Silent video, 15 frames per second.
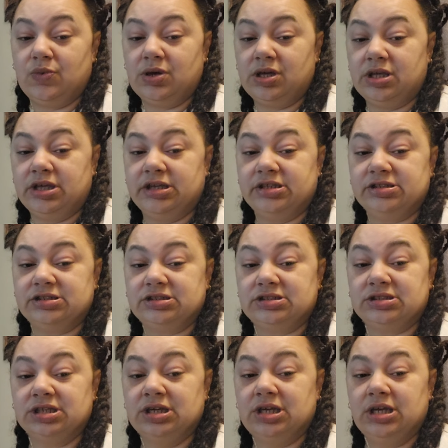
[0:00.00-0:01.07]

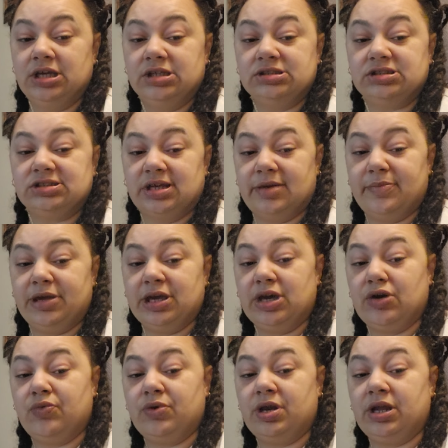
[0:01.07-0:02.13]
was stomach
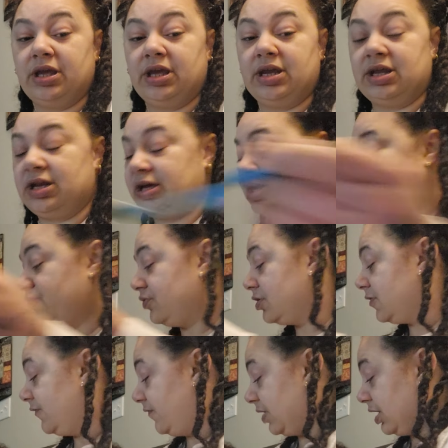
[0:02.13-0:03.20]
going in and out
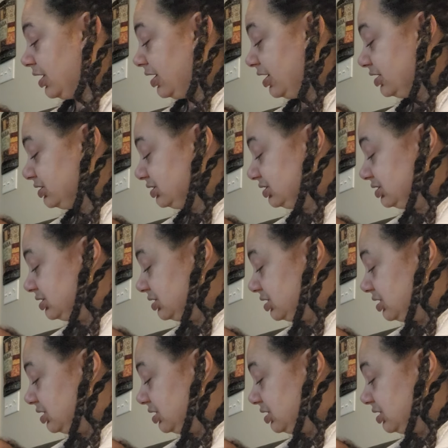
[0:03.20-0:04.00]
real fast.